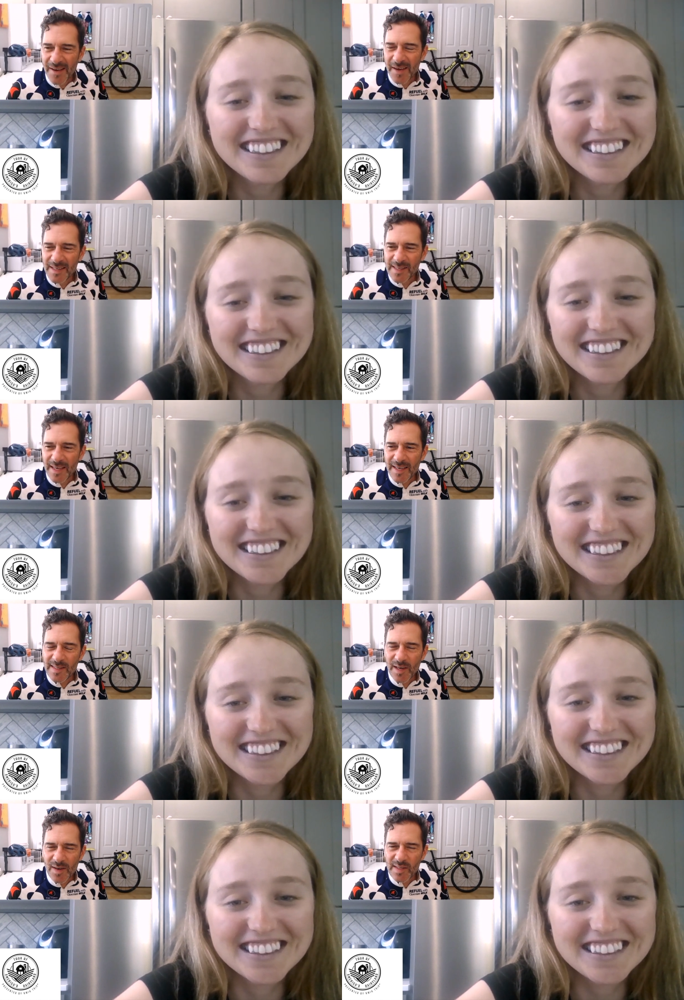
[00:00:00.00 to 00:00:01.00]
Speaker 1: Is
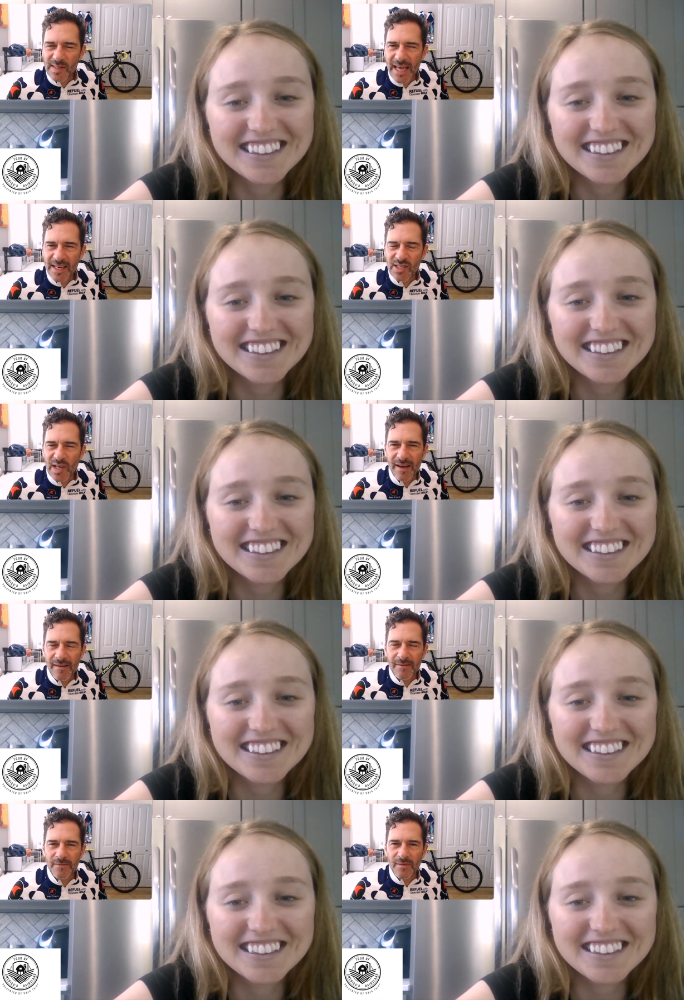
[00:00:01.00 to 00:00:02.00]
there a stage
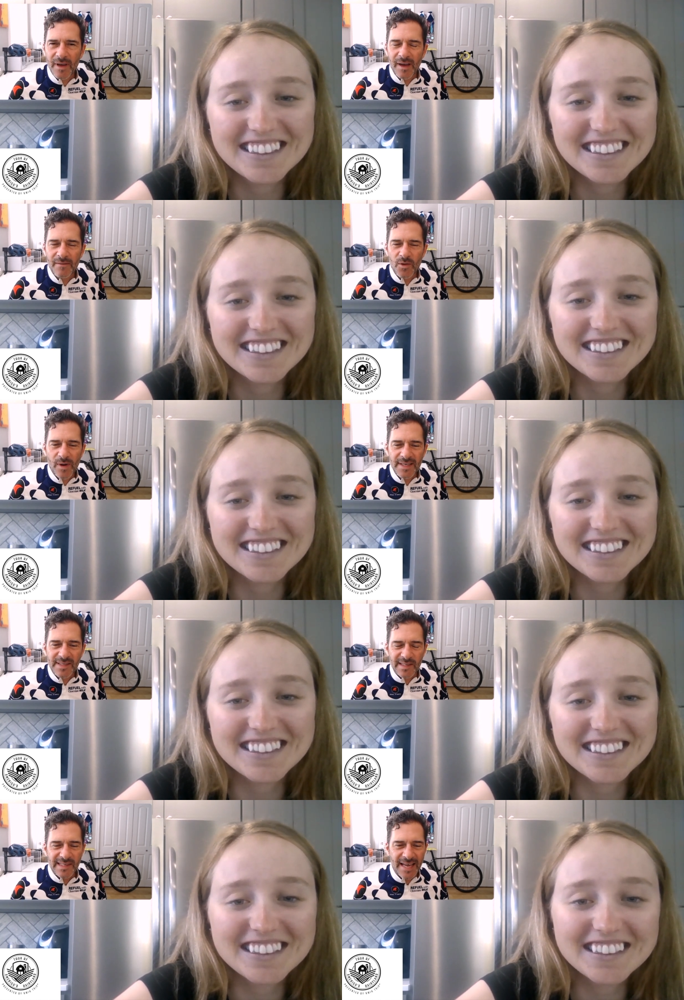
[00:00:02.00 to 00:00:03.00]
of the race
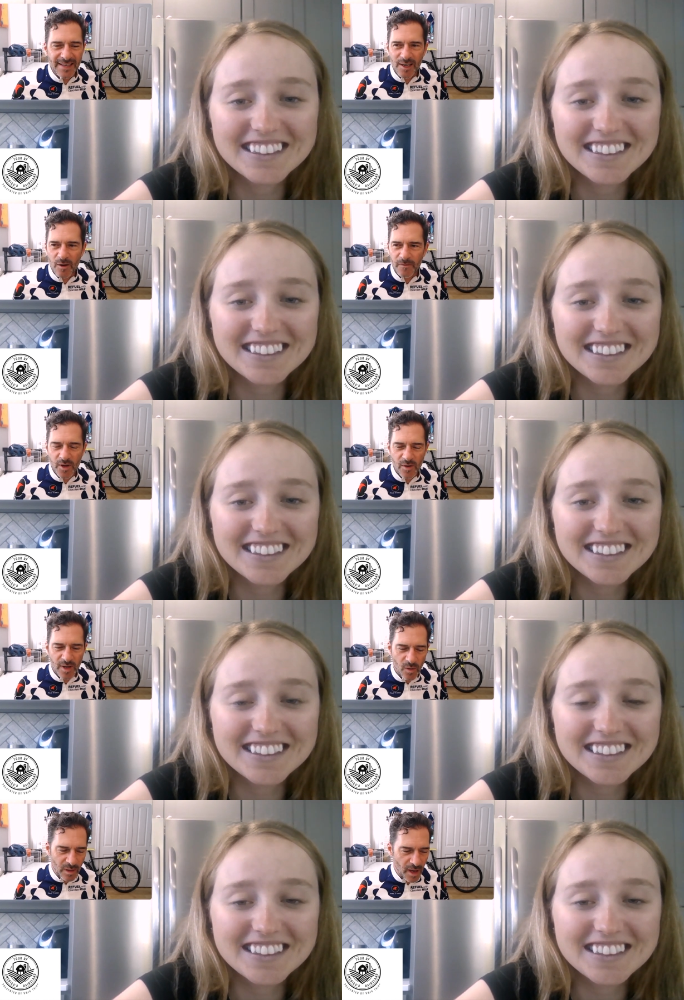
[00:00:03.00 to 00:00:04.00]
that stands out for you? You
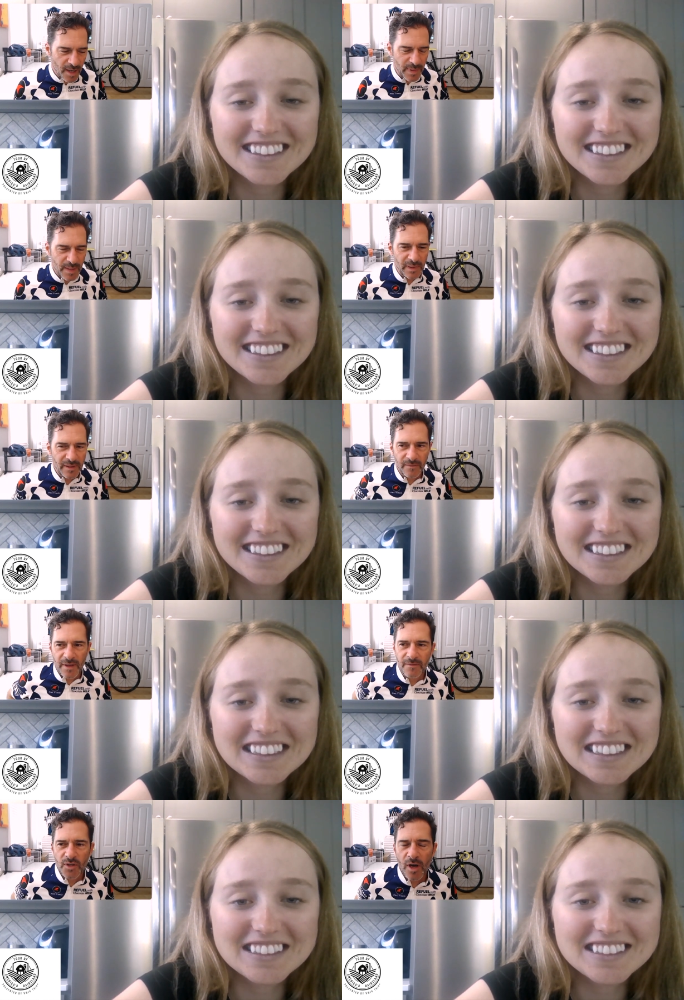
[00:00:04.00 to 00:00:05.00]
know, a lot of people
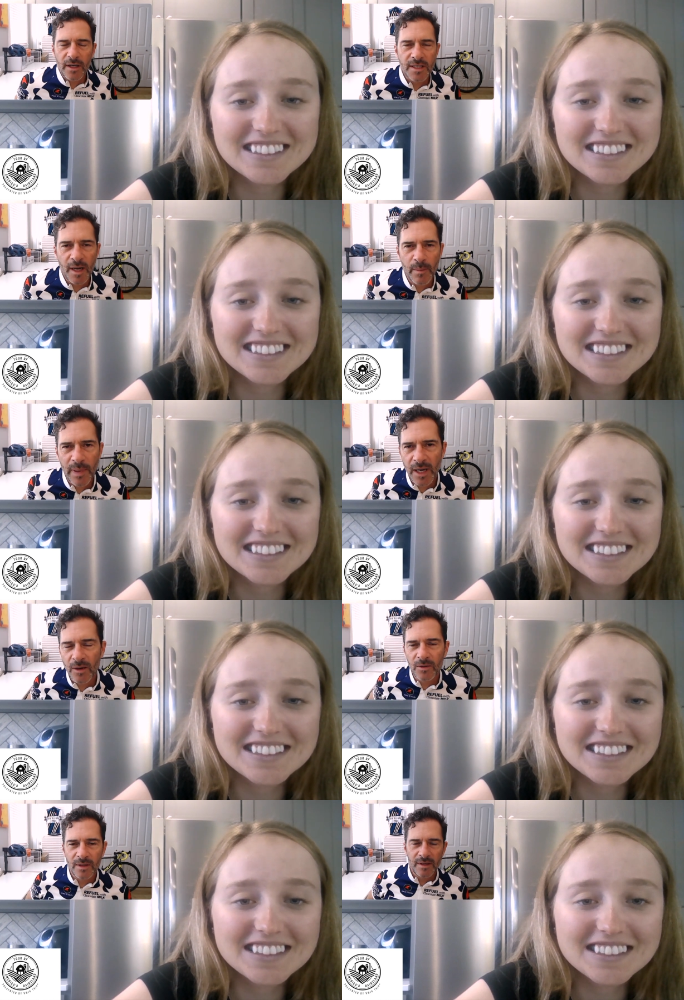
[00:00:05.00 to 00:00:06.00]
have talked
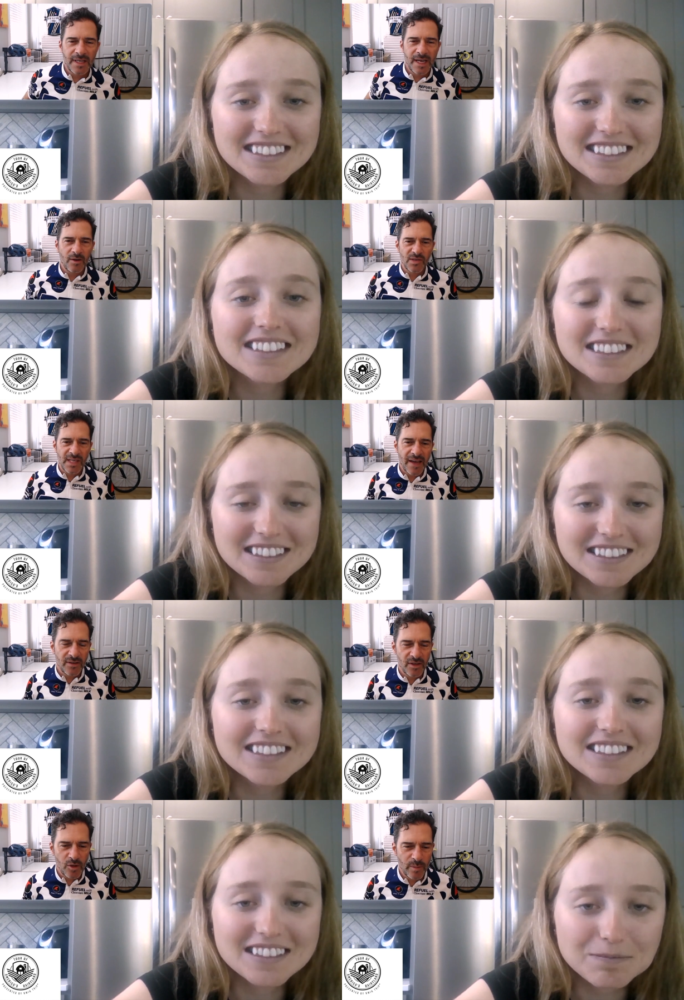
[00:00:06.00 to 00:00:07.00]
about Downers
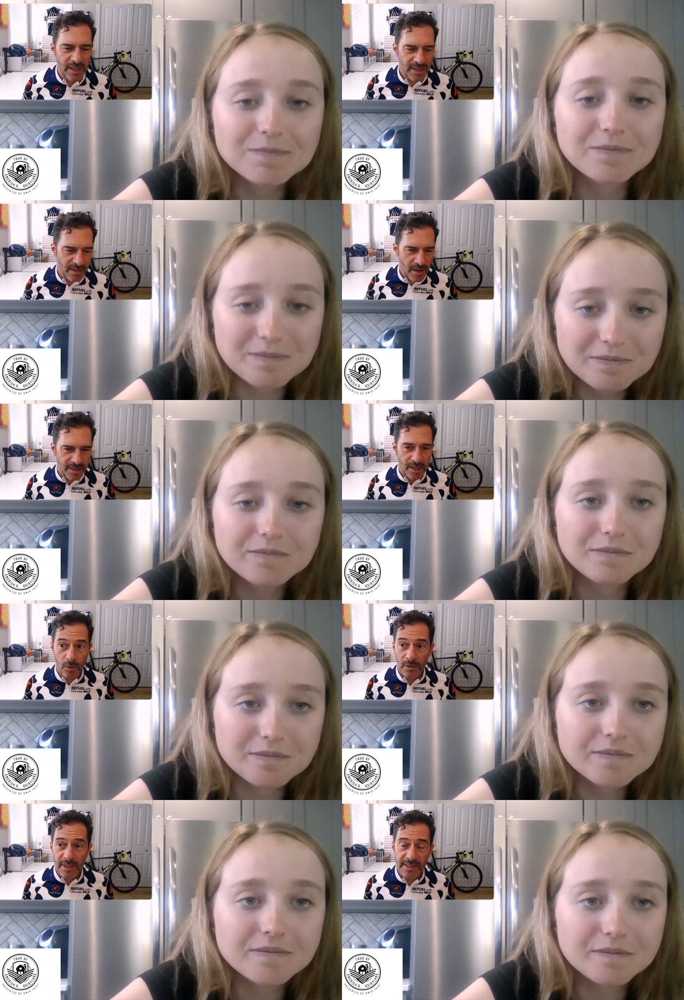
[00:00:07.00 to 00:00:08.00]
Avenue, but it's not the
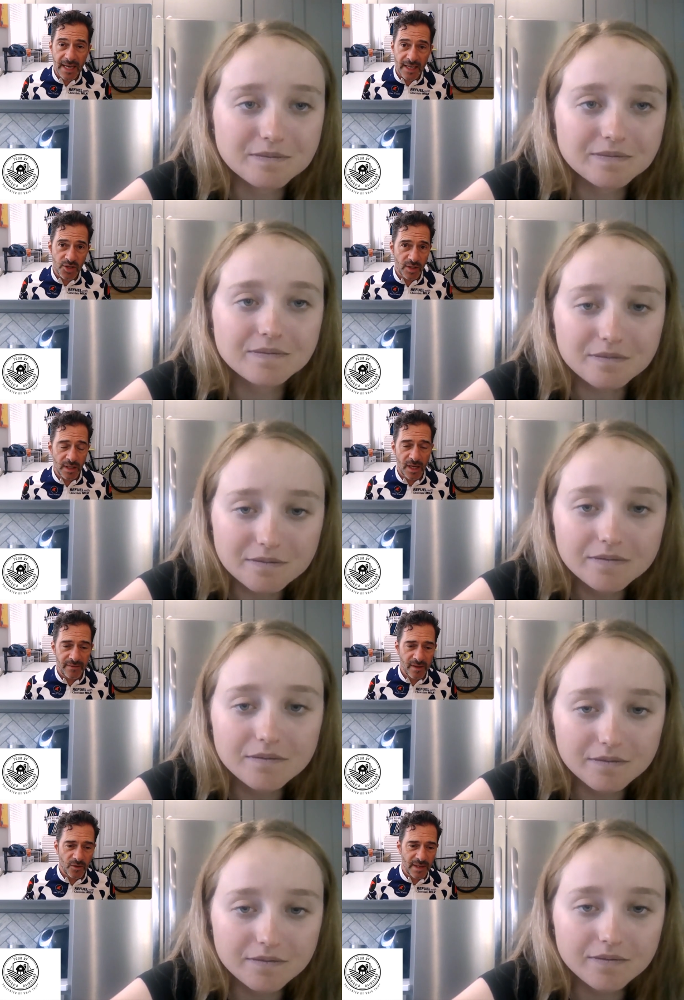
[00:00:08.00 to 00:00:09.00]
only stage. There's a lot of
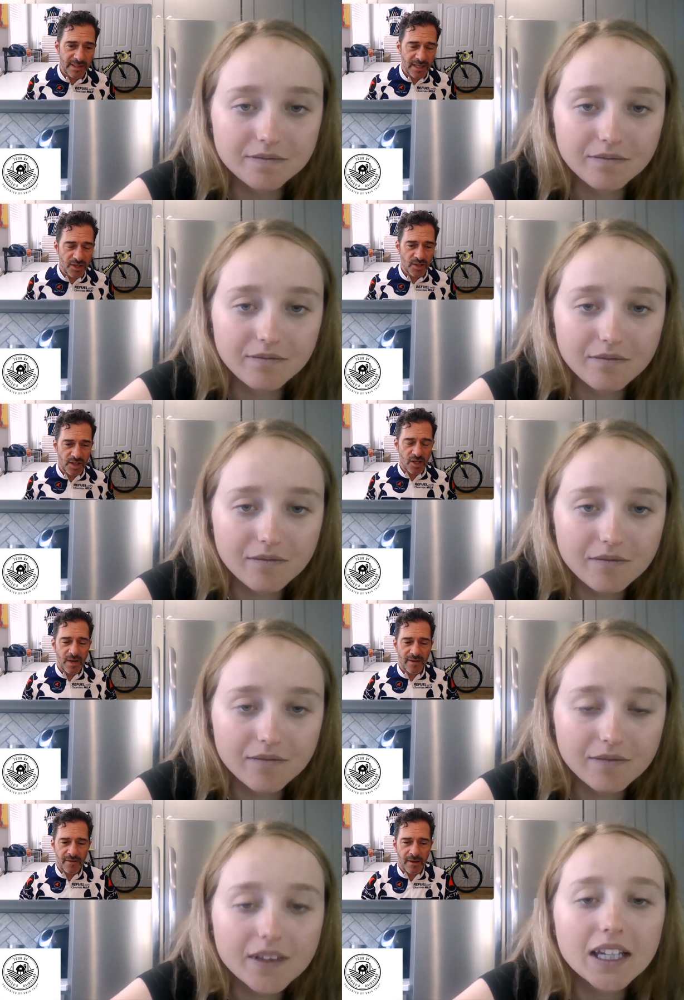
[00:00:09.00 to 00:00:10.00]
other great stages. Do you
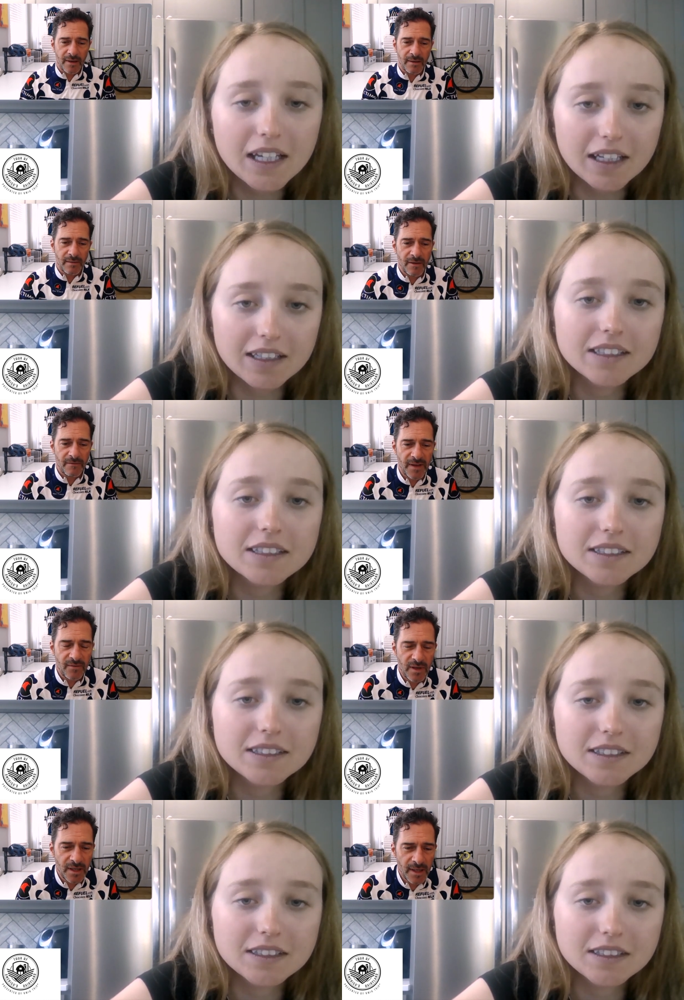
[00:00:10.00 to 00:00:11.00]
have a
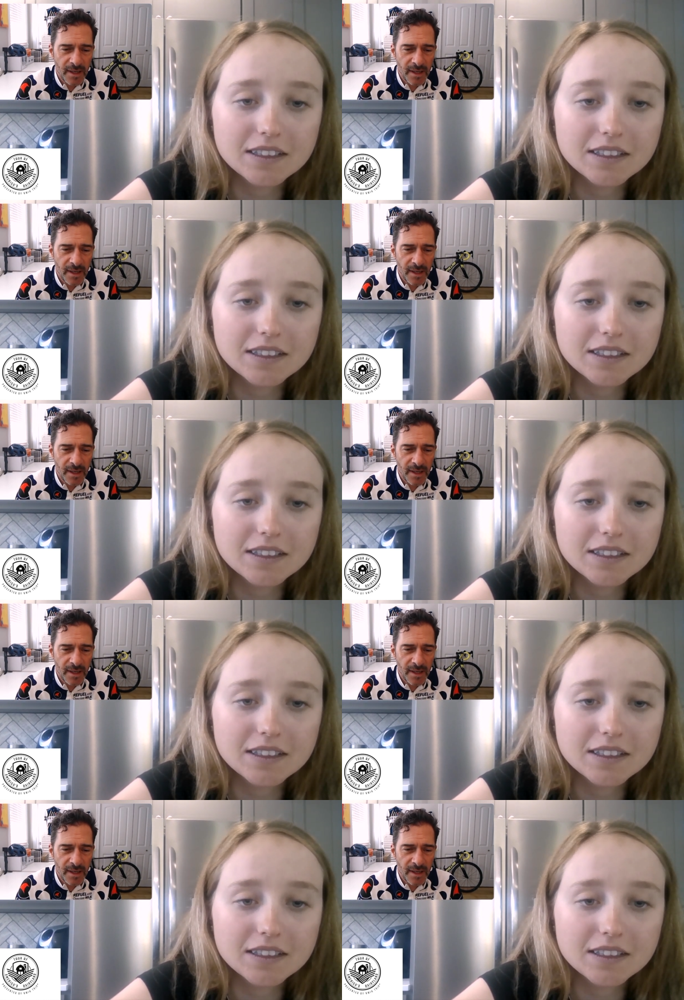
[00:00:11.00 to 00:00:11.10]
favorite?